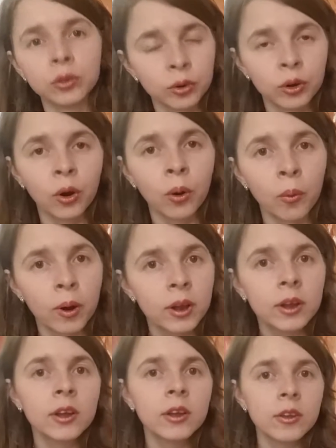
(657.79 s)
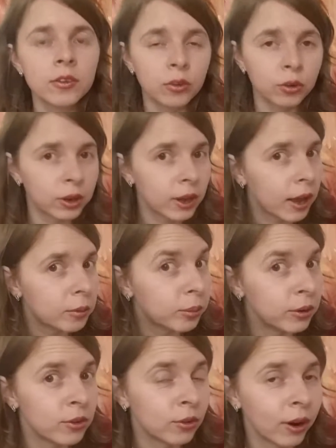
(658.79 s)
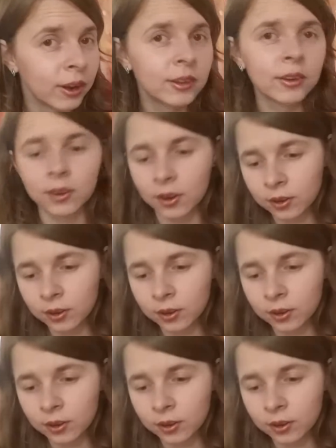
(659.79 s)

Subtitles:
to grow. So you need helpers, right?